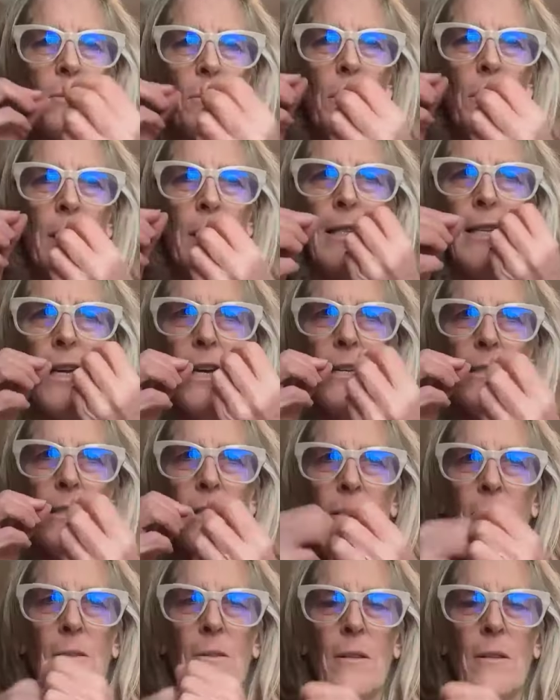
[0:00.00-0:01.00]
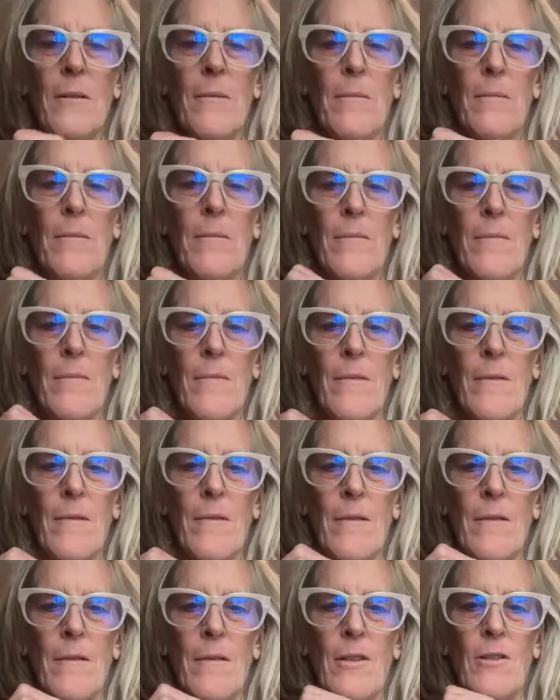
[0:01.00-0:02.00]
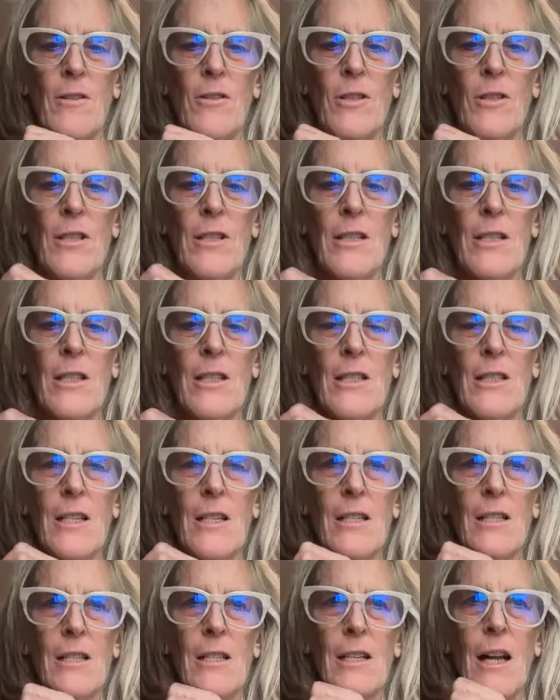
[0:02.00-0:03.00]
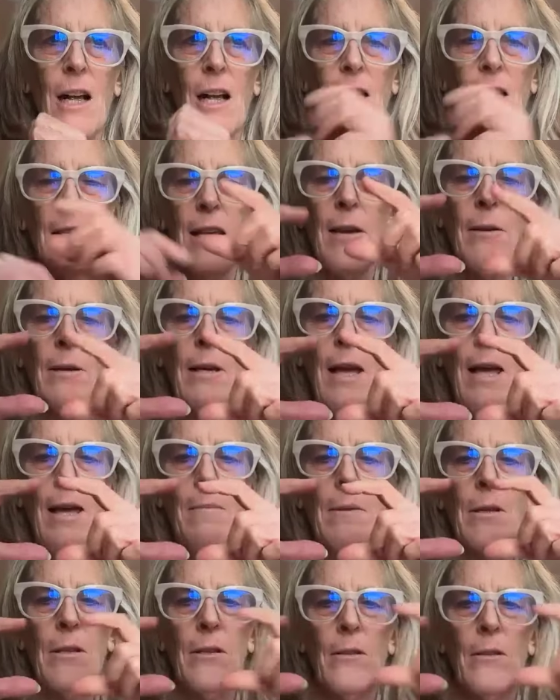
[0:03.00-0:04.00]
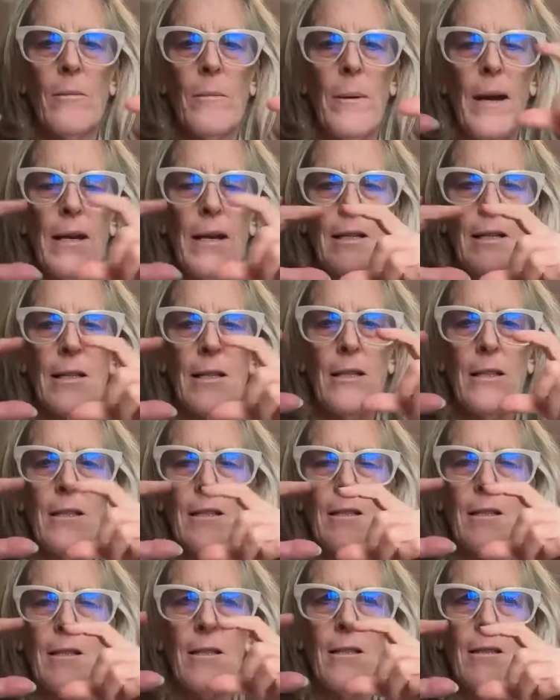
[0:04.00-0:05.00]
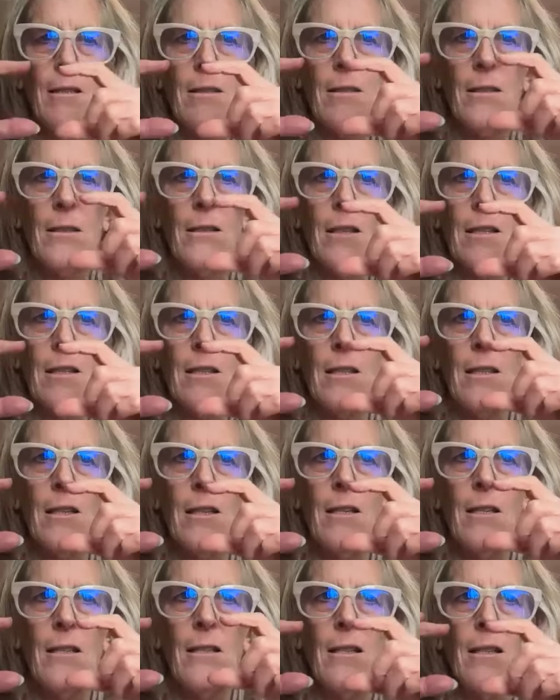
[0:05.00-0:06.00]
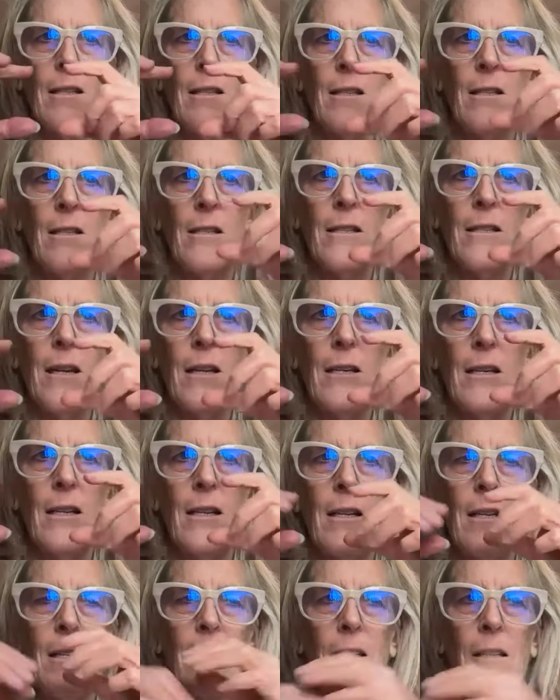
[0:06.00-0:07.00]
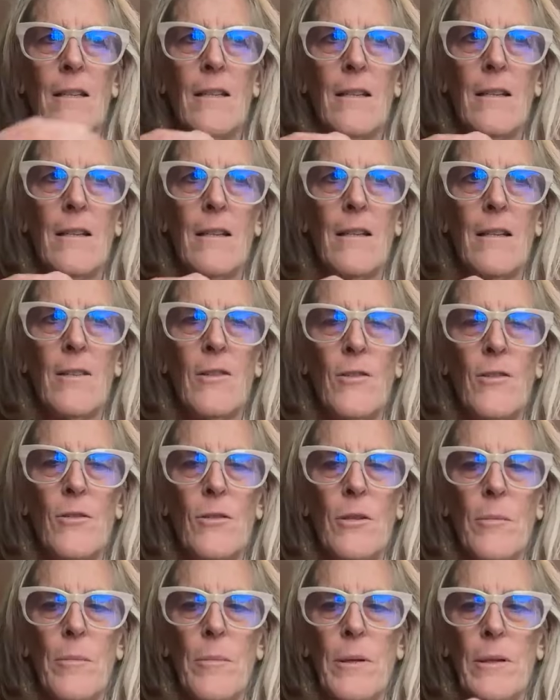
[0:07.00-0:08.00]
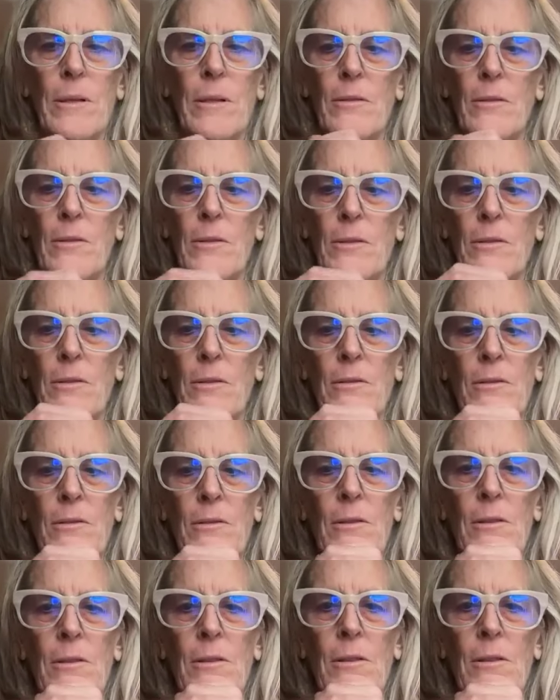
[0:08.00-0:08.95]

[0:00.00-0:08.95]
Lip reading: a sweet taste to them. Usually they came in little packages, just like the daikon Nuka pickles.